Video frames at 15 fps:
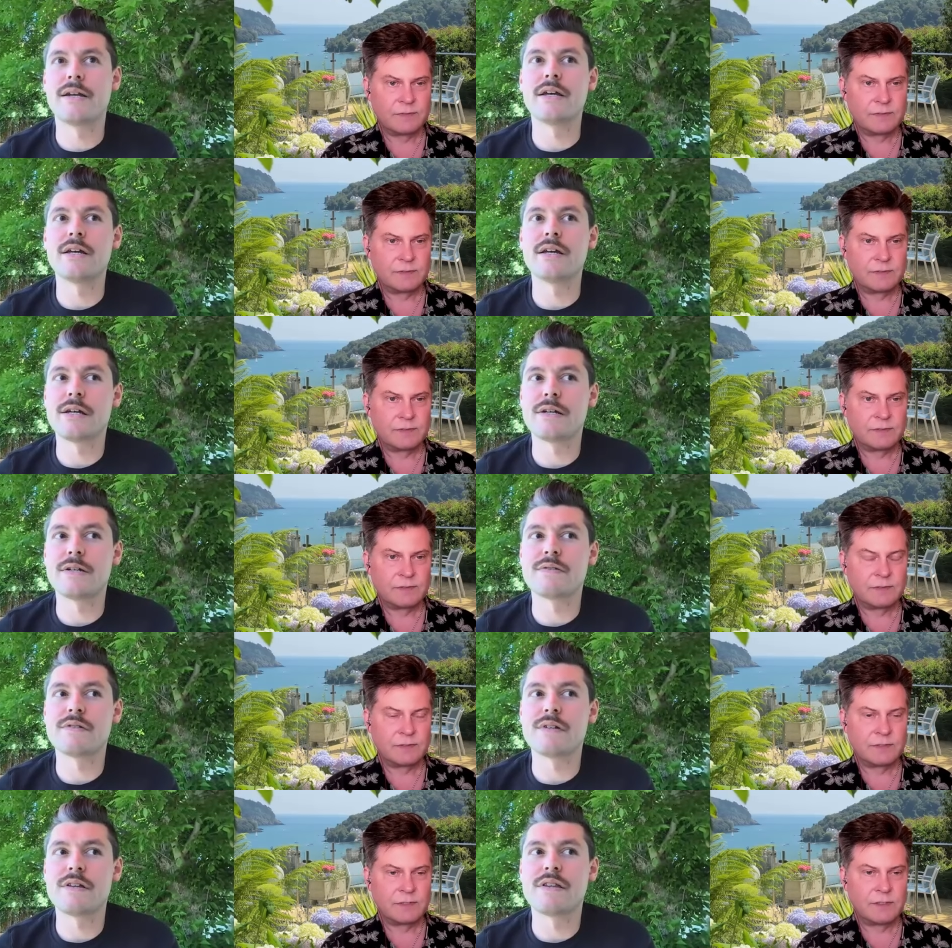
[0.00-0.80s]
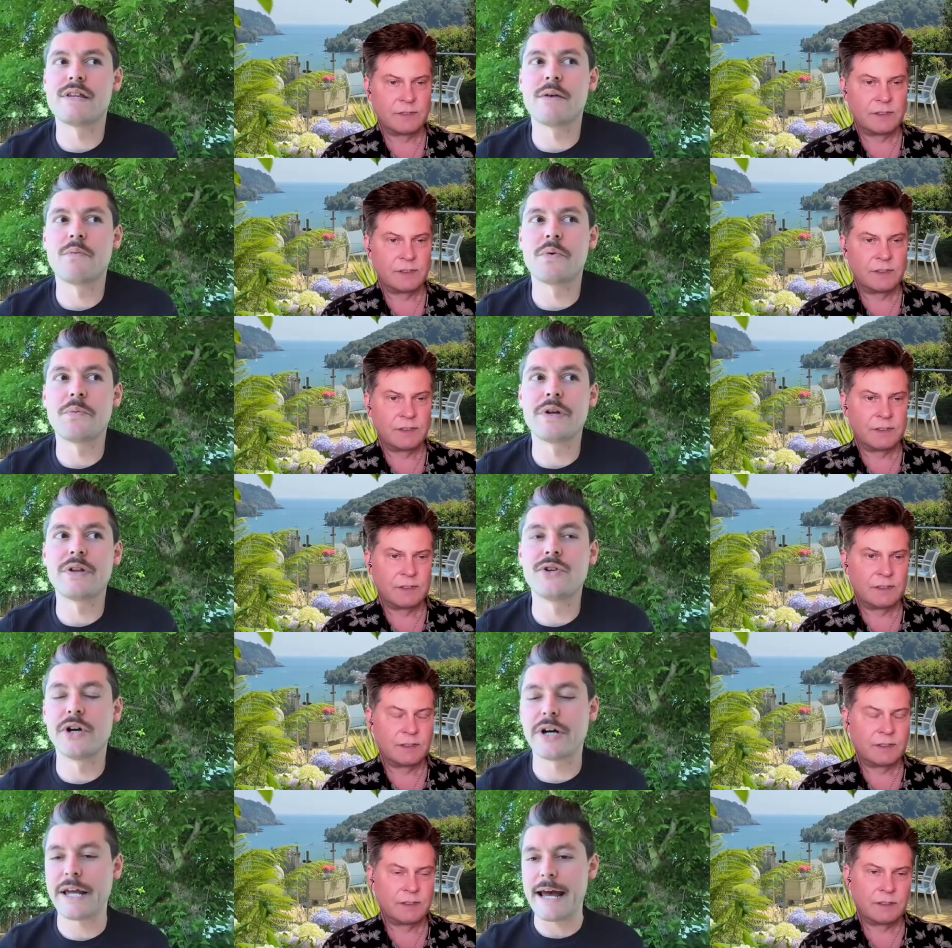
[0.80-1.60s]
Speaker 1: is that when we
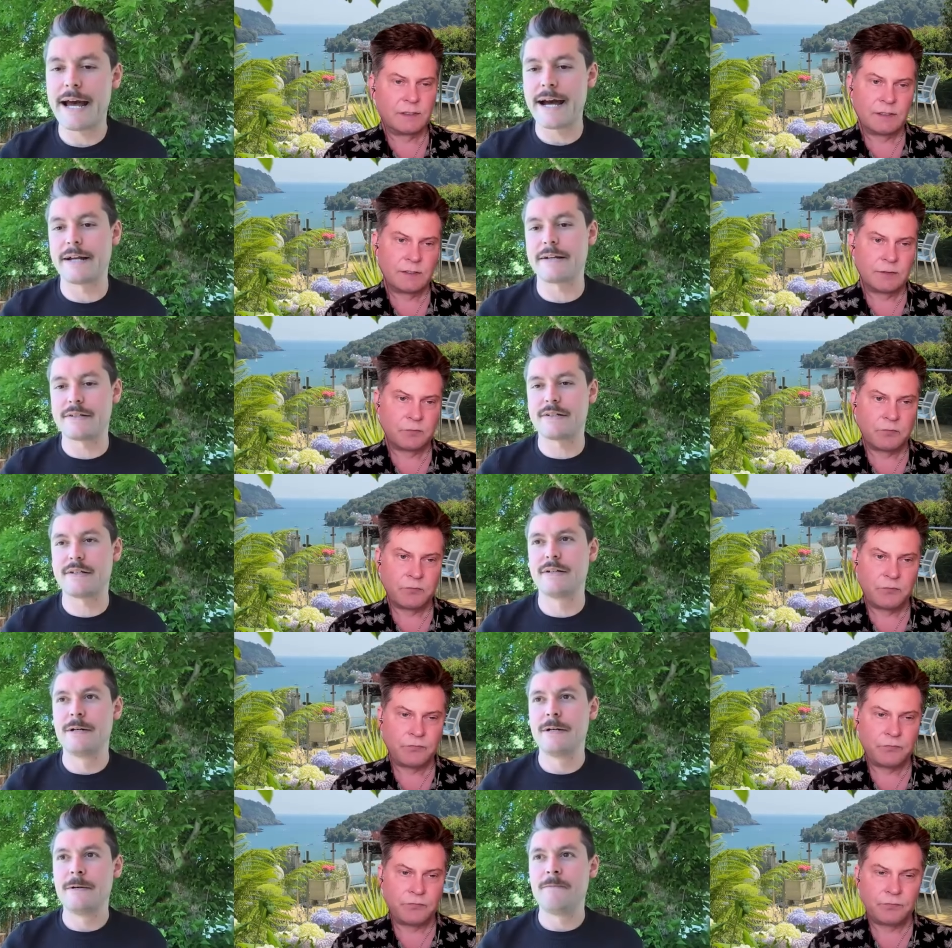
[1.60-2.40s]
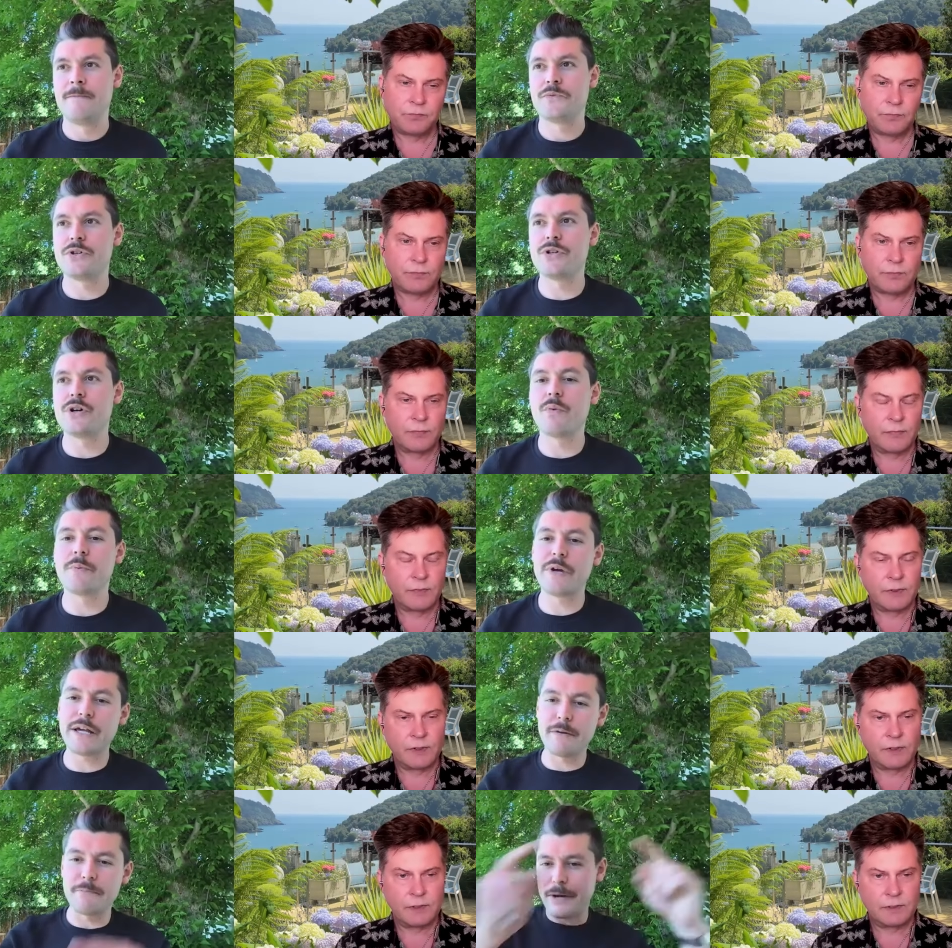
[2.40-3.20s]
look at you know when
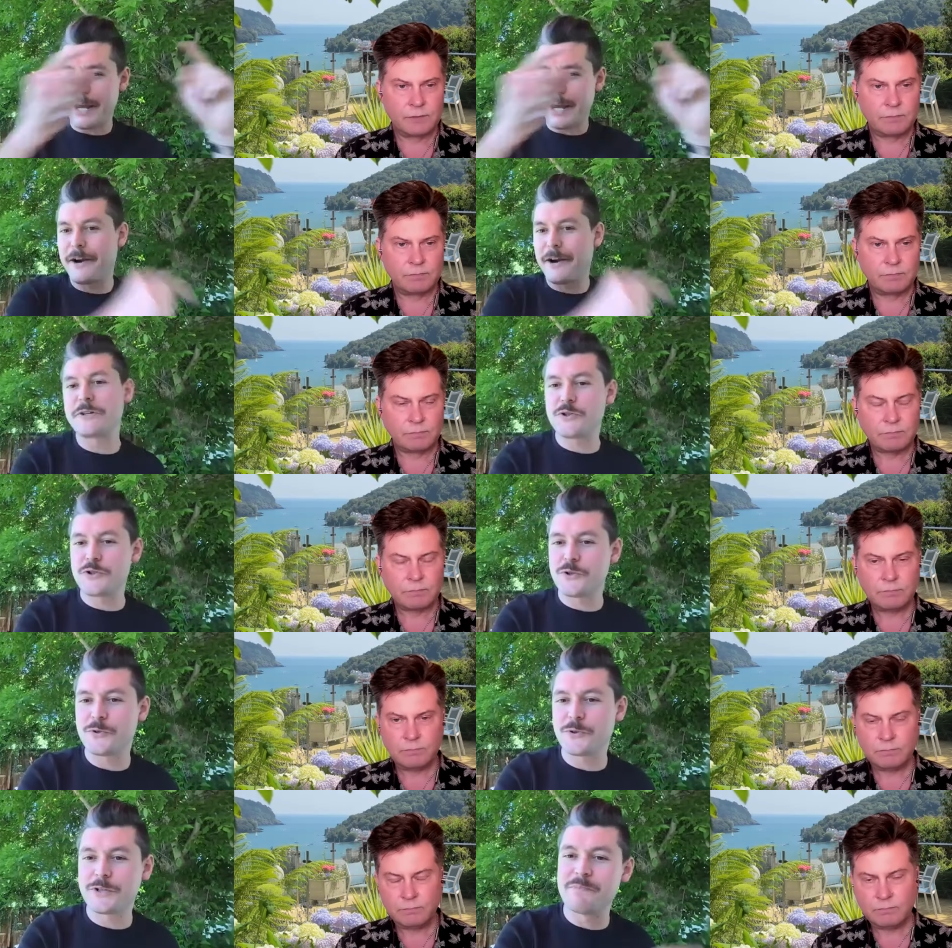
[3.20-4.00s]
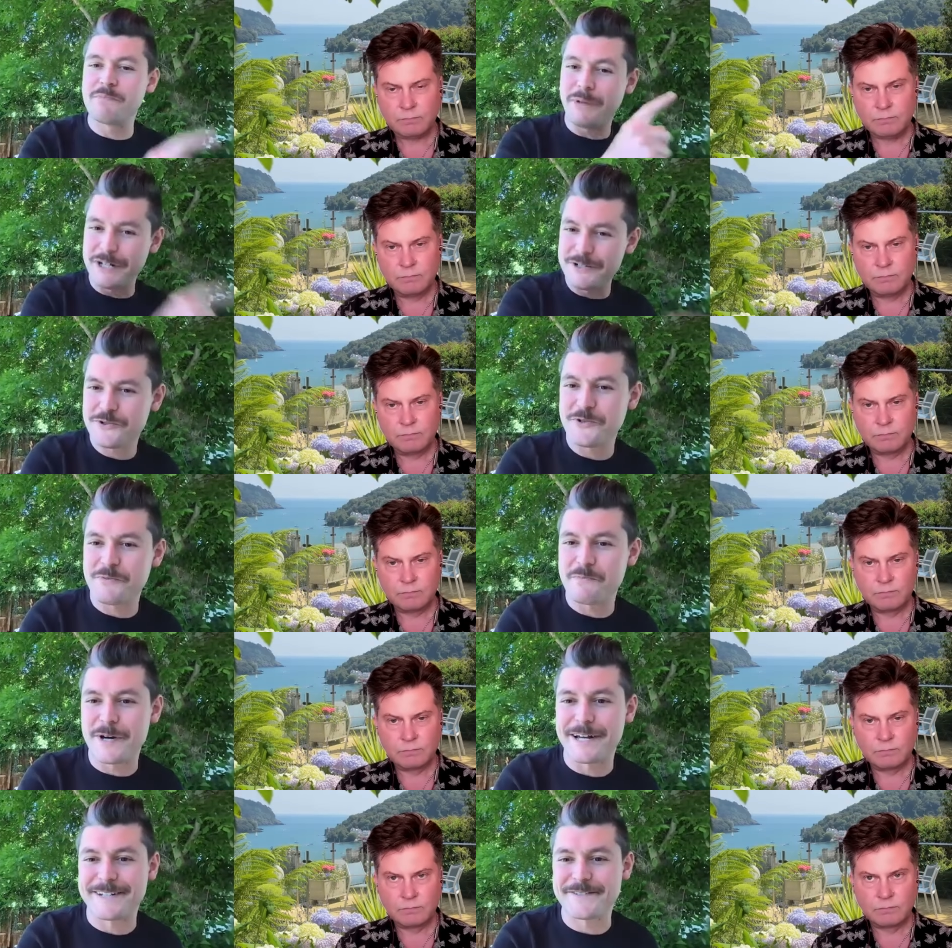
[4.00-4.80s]
we compare it to combustion
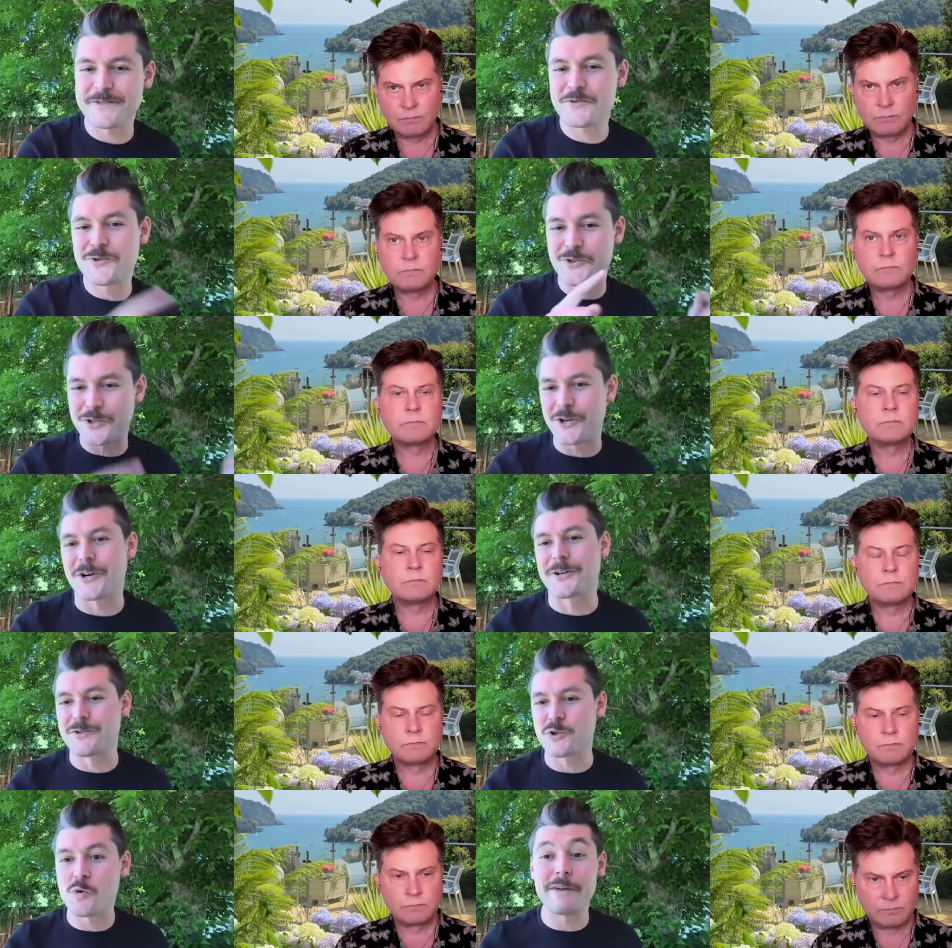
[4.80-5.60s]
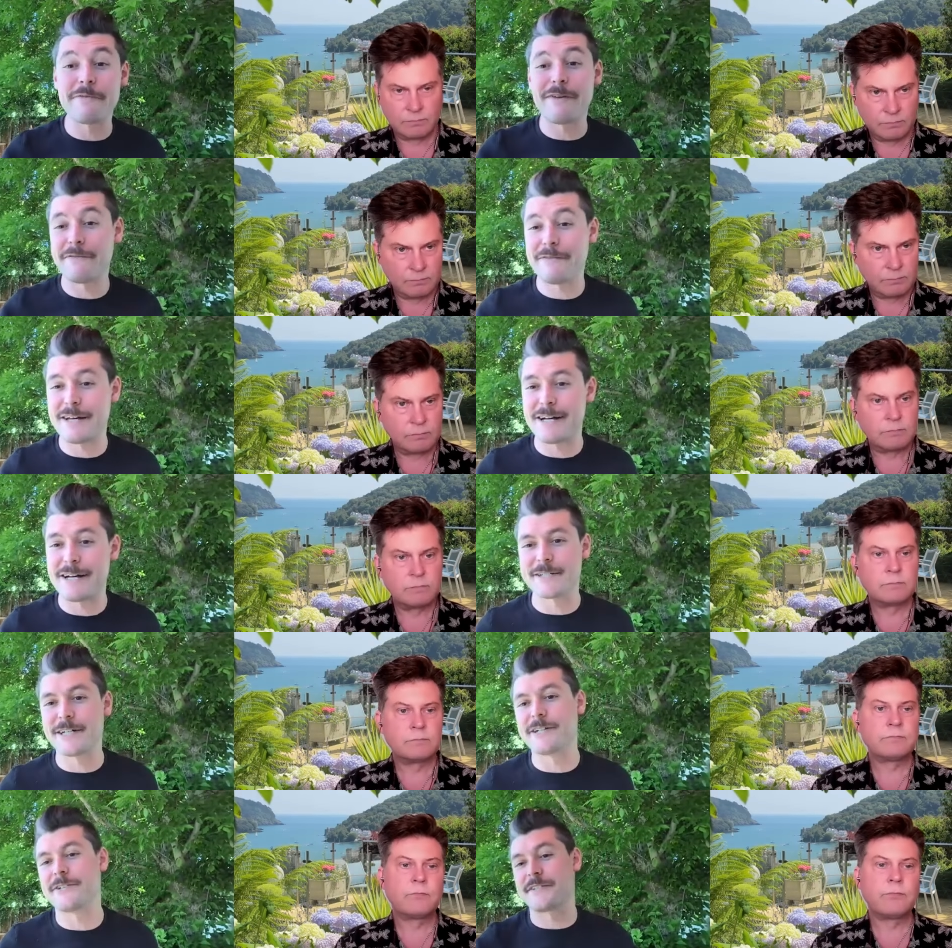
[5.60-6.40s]
bikes, sure, twenty five
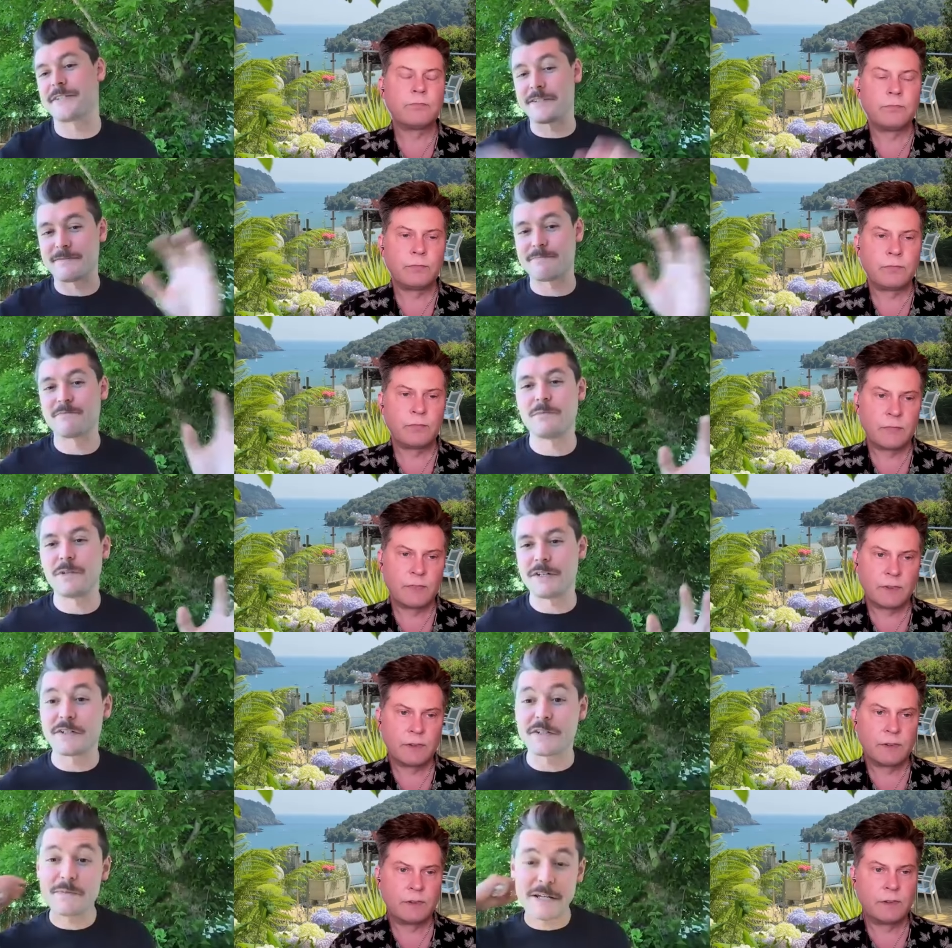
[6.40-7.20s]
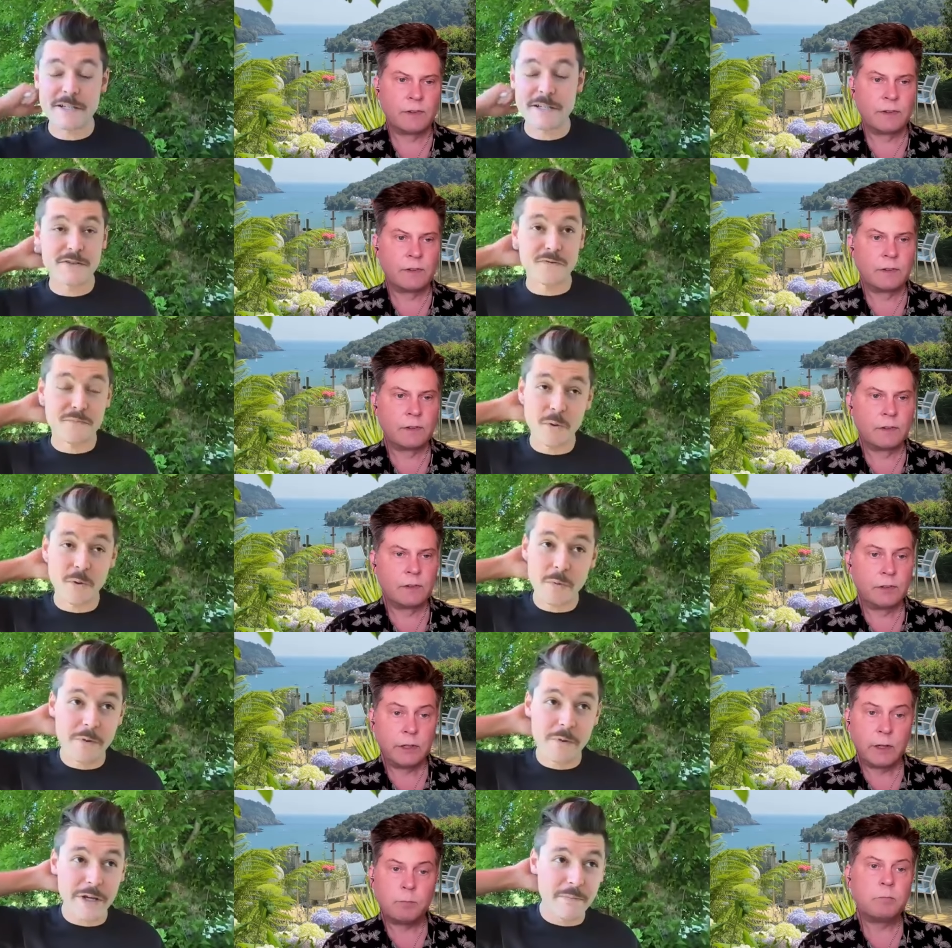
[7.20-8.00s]
thousand dollars mm-hmm. is, is expensive, but when we yep.